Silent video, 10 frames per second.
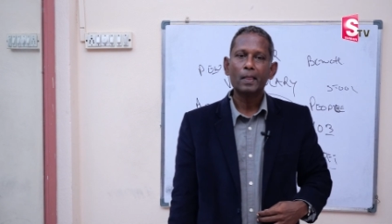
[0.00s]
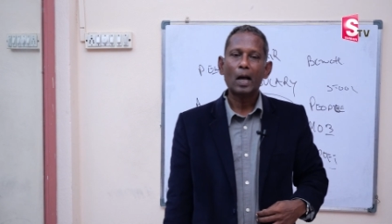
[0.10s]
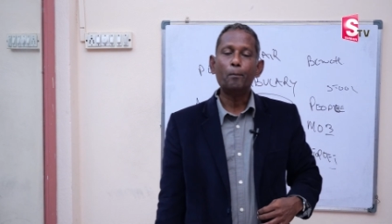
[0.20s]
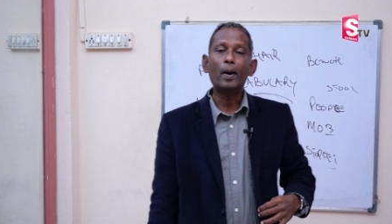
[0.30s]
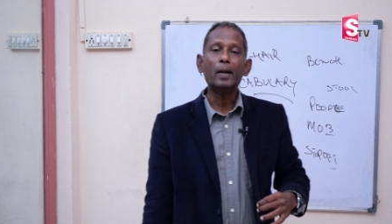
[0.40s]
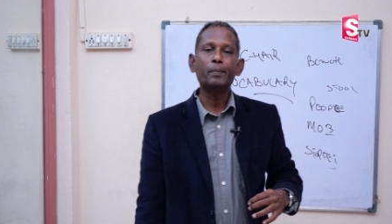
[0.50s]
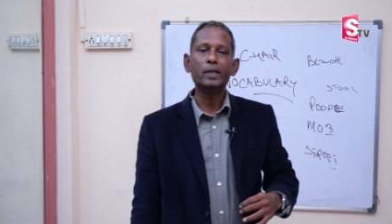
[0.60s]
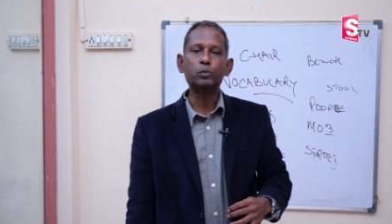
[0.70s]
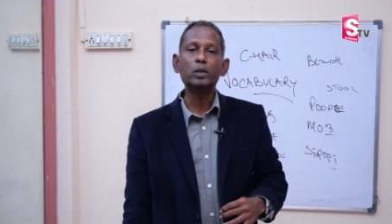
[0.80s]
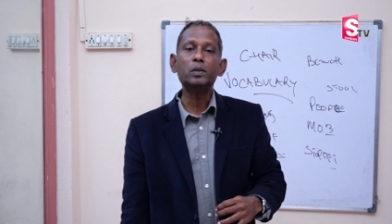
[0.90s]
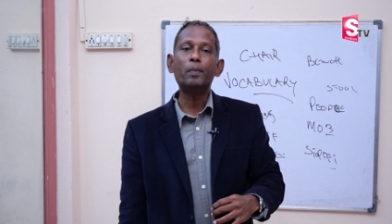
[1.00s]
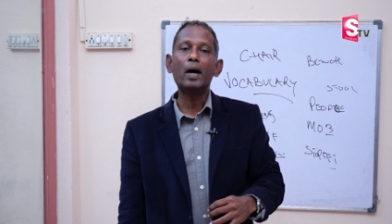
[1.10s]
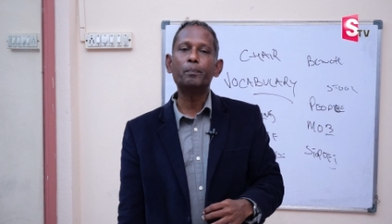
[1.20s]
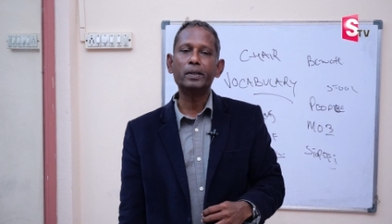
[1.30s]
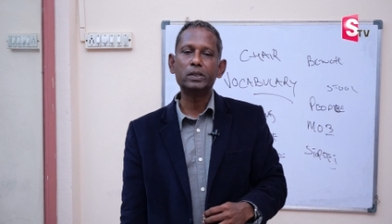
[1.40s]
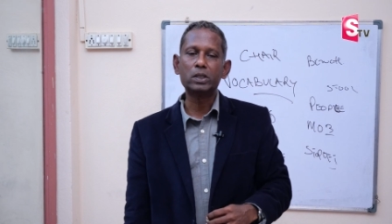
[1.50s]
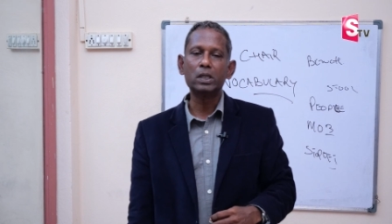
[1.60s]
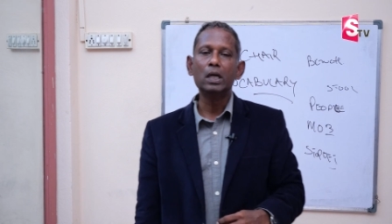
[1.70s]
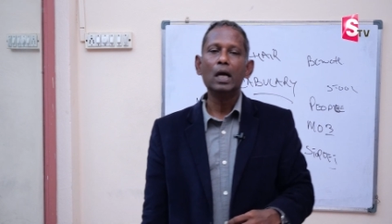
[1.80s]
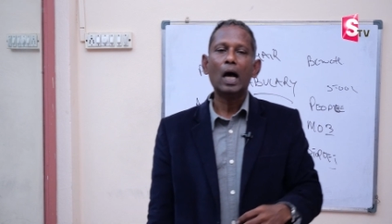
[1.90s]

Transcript: Apartments. What's apartments?